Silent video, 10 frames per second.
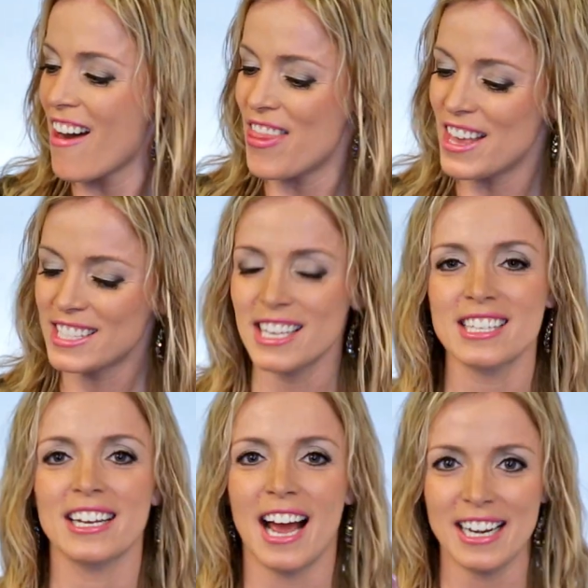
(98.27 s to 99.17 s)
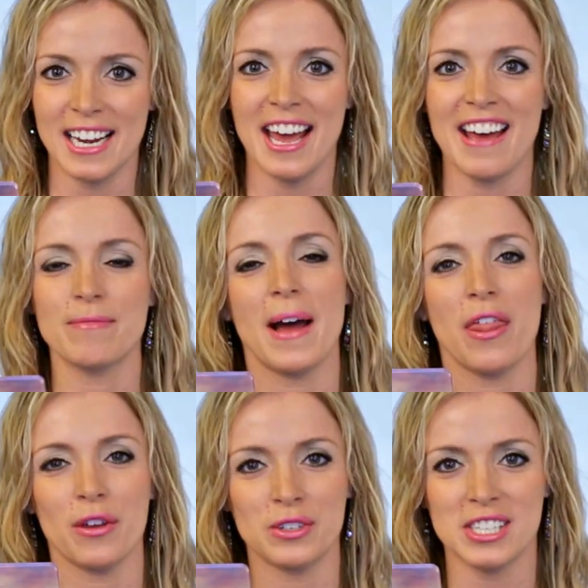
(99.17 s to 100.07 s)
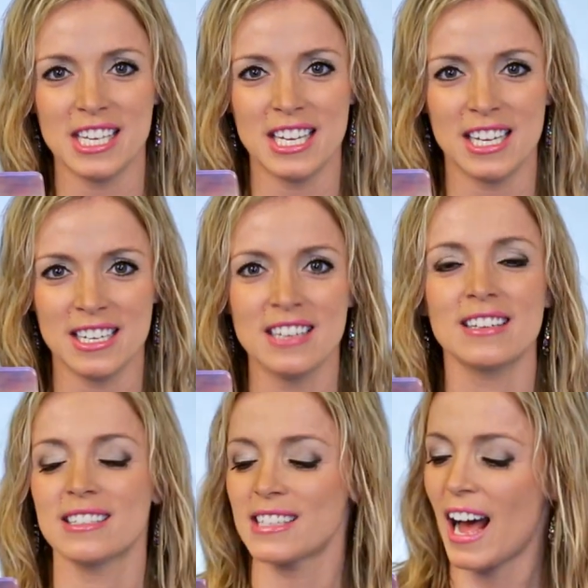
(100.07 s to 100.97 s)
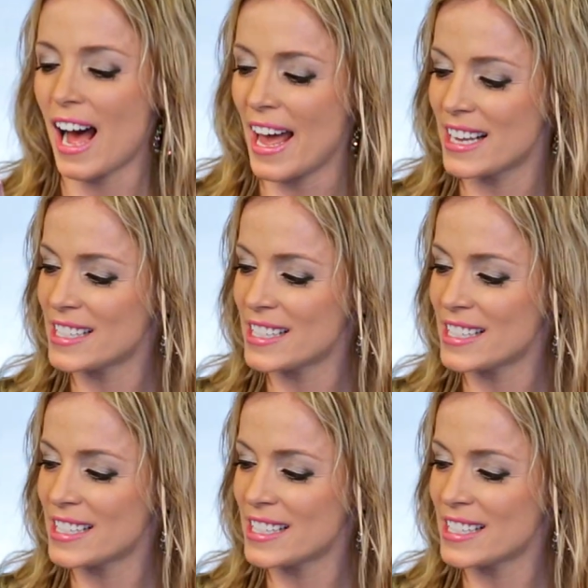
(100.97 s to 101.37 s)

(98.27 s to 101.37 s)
This is a 9.5 by 13 size,